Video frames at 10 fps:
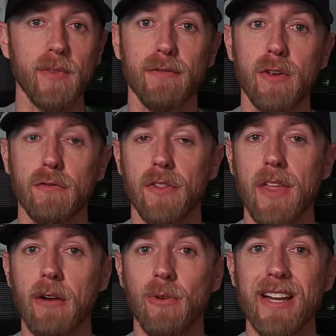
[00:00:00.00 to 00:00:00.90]
The field for
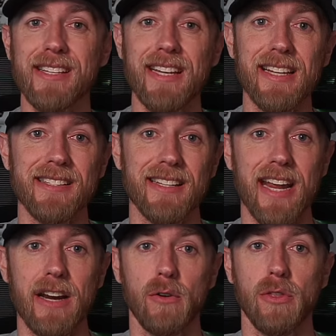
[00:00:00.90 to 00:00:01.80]
that race is
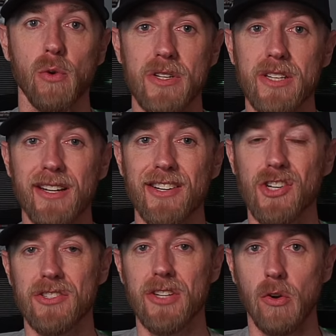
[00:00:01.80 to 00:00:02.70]
Tanner Thorson,
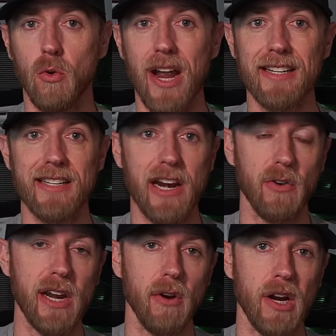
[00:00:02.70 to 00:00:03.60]
Justin Grant,
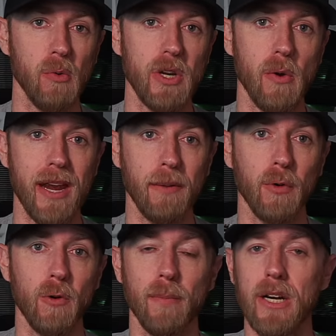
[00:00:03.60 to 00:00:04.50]
Tanner Carrick, Rico
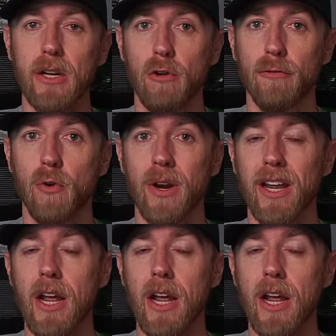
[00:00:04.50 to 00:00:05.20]
Abreu, Buddy Kofoid.